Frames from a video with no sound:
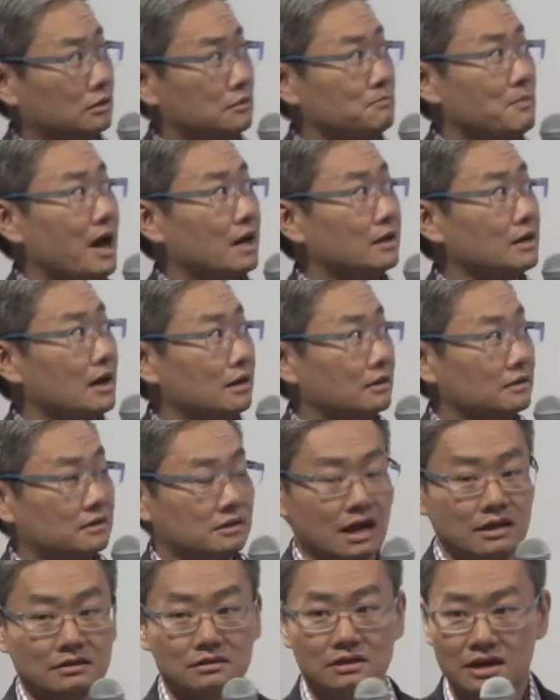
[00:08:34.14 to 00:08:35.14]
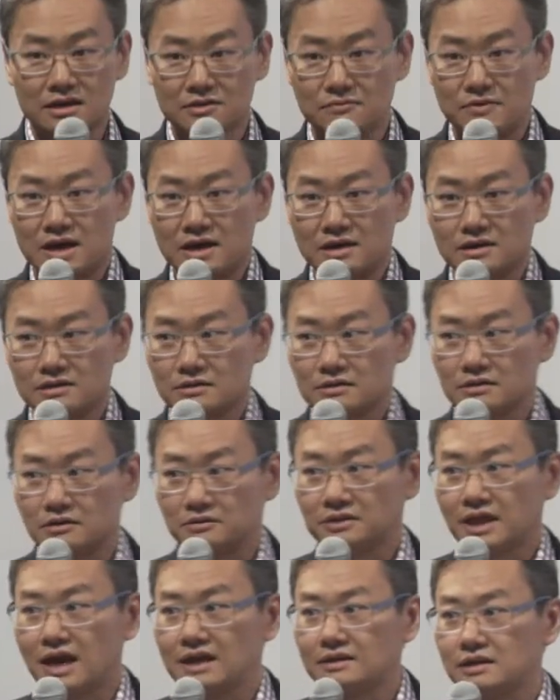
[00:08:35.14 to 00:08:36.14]
smart access gateway,
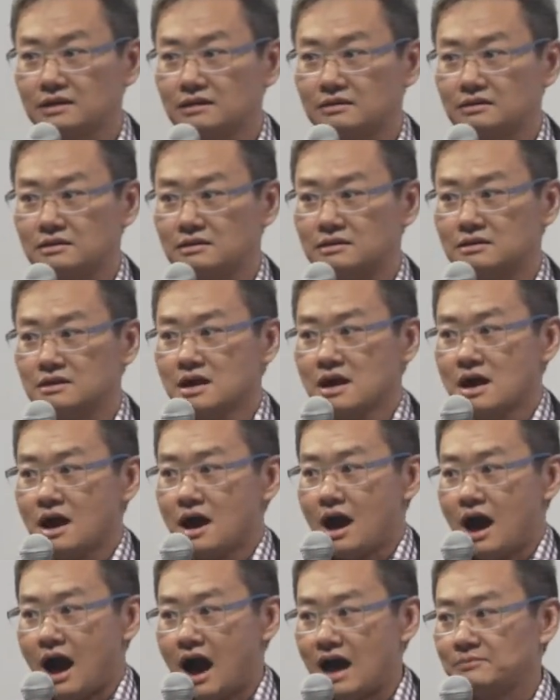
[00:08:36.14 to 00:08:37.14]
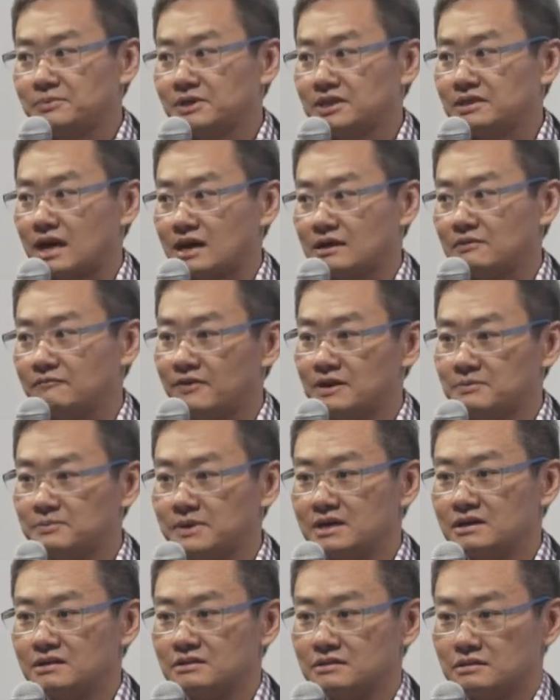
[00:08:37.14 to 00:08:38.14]
so that is IPsec
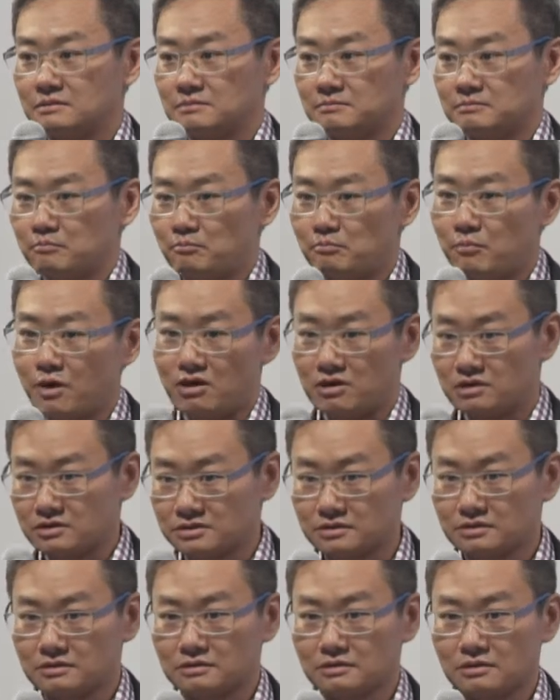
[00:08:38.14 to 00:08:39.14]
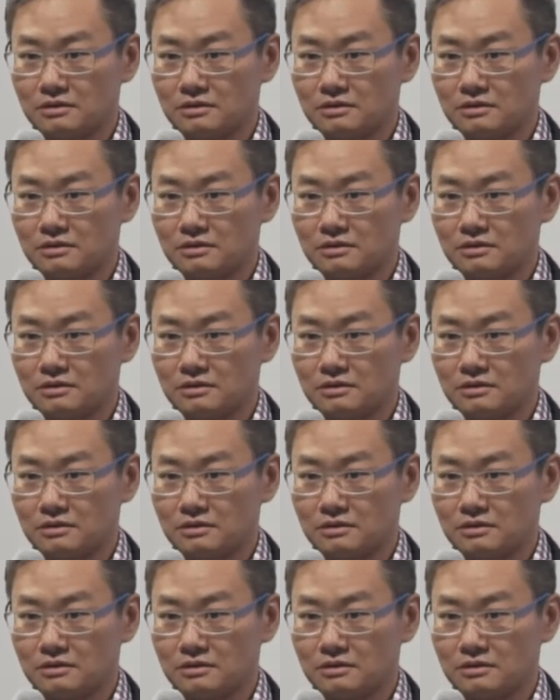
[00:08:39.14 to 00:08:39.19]
VPN's box.